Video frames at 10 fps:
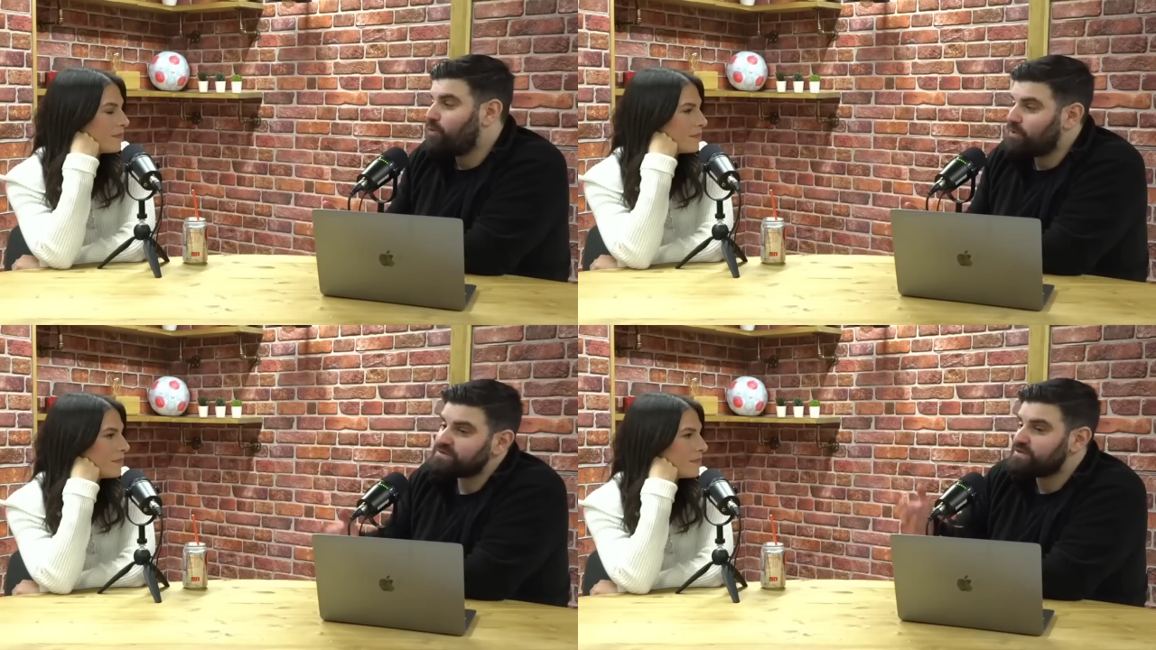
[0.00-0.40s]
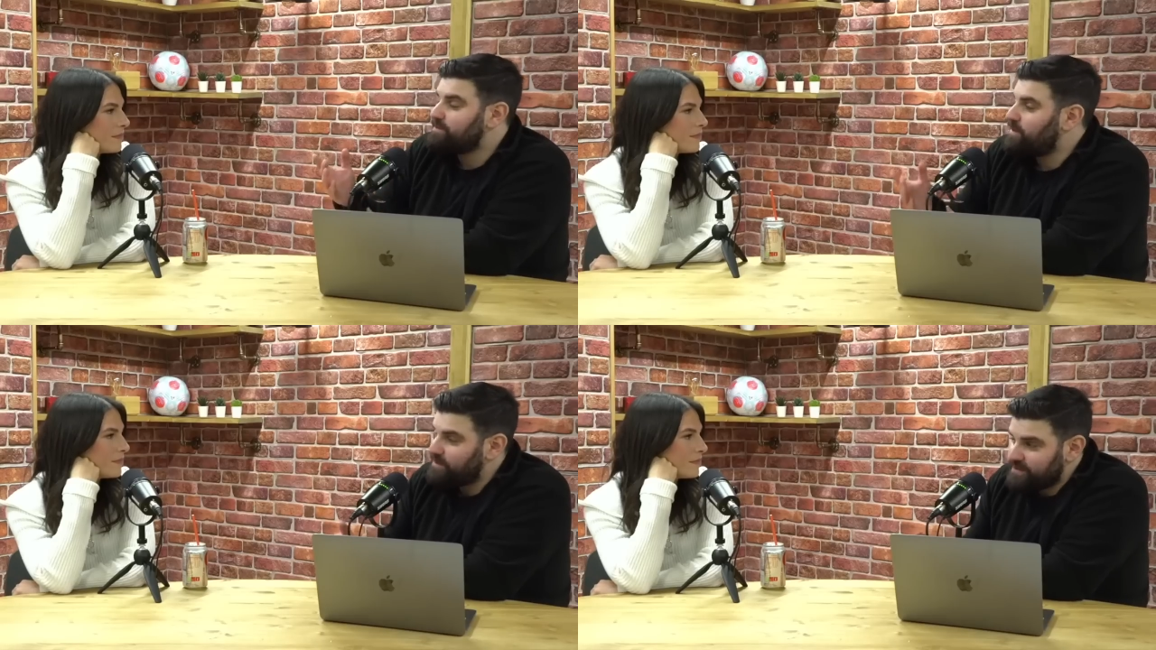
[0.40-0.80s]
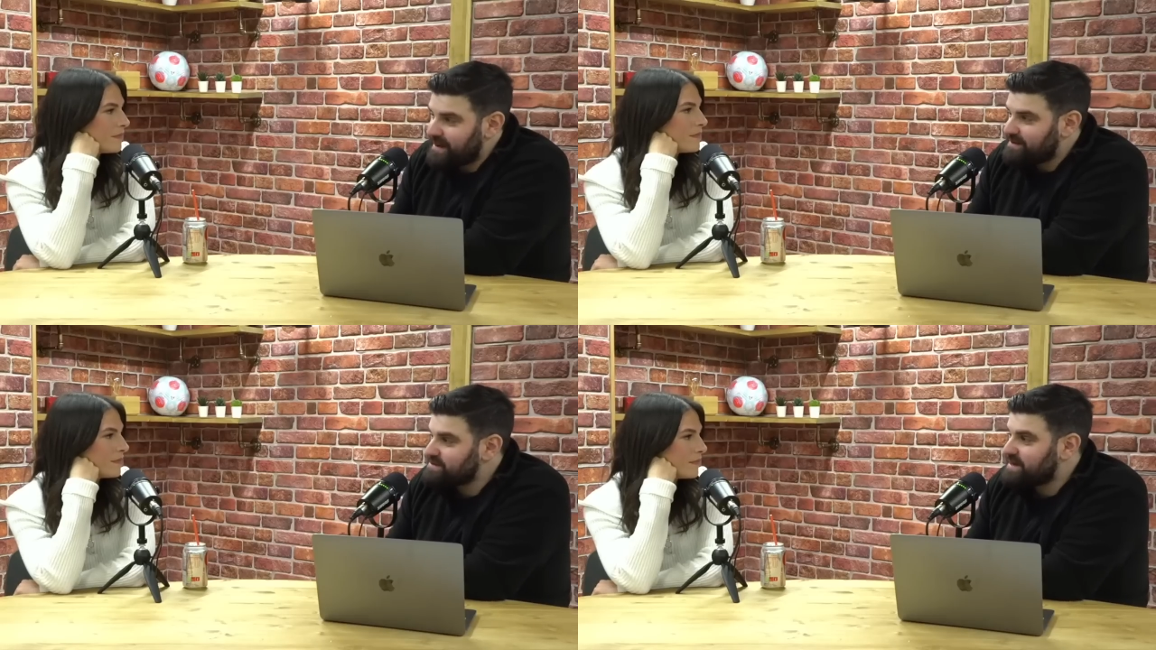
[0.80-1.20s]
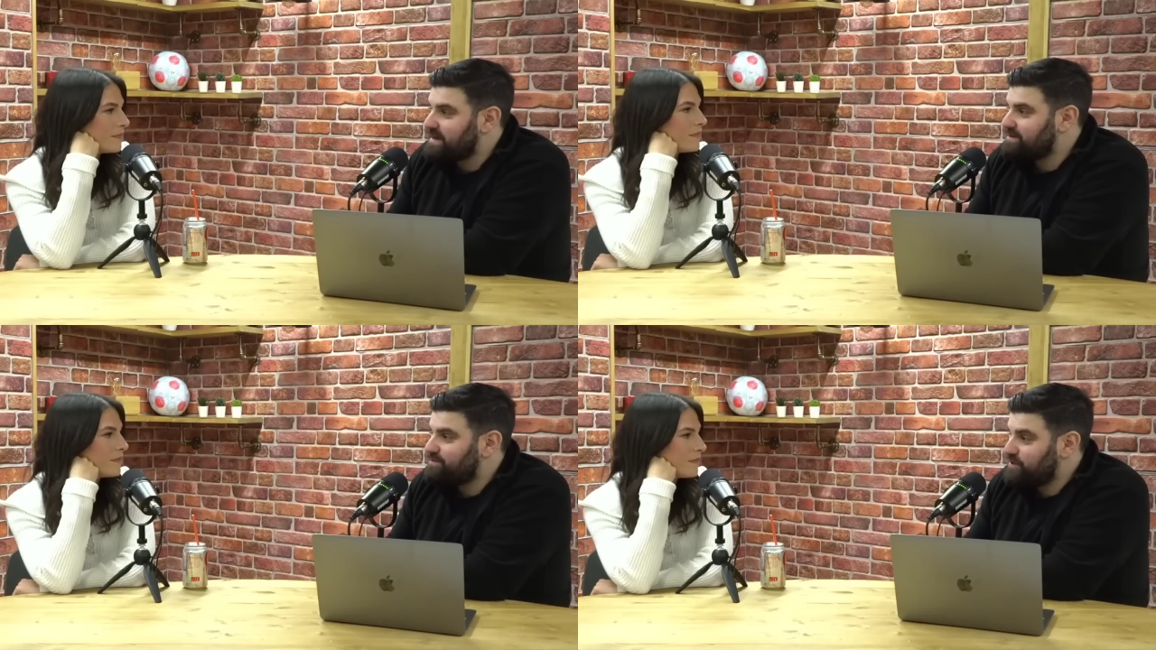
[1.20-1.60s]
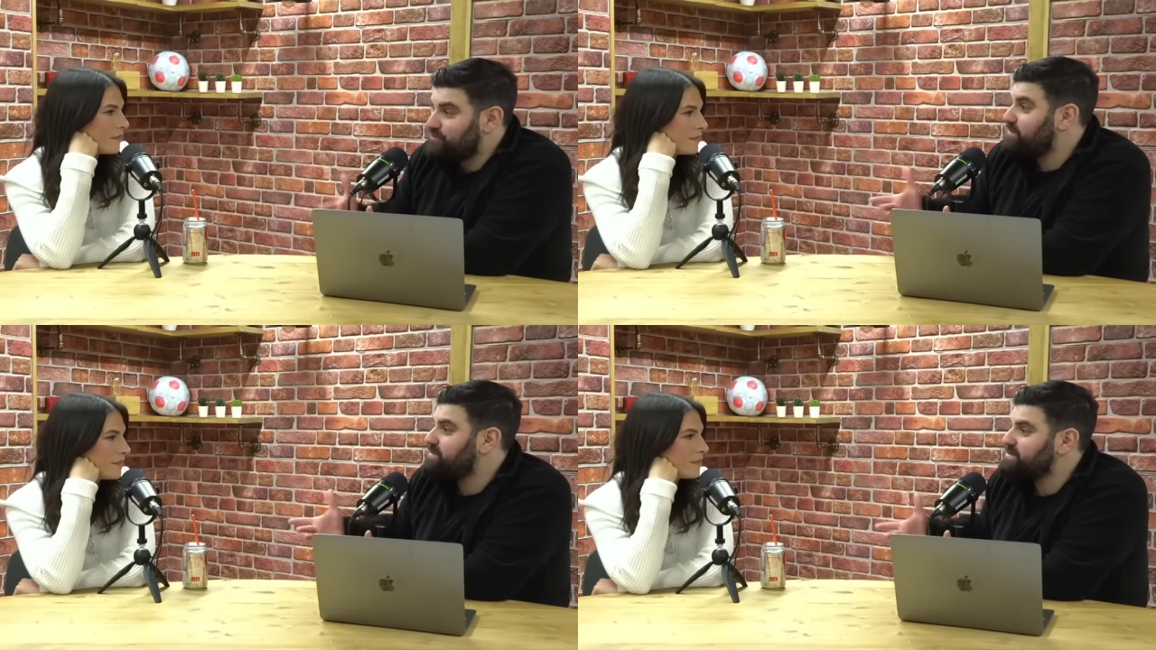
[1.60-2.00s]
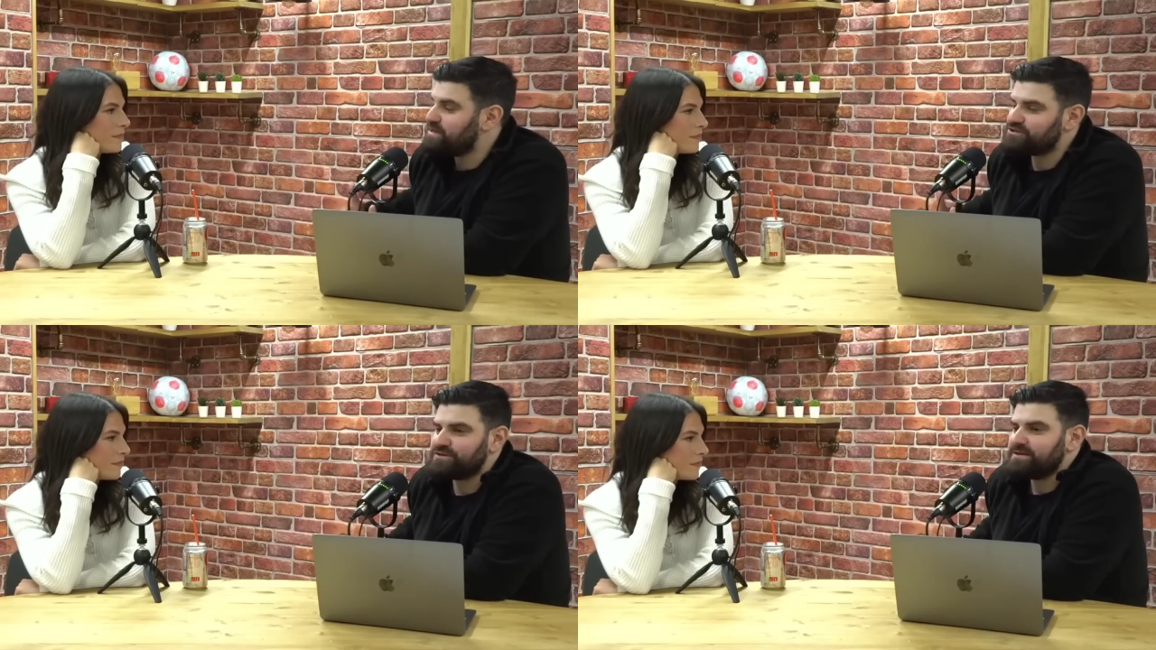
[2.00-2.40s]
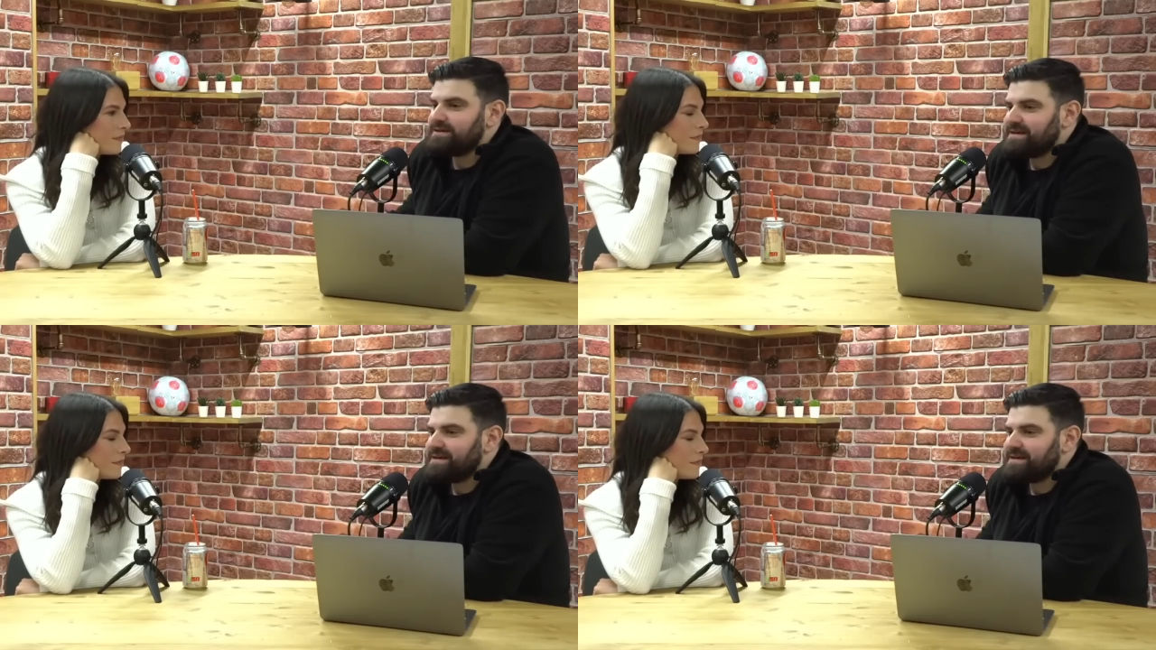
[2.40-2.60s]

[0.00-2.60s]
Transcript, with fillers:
Speaker 1: wants the bomb on the outside when you're in possession.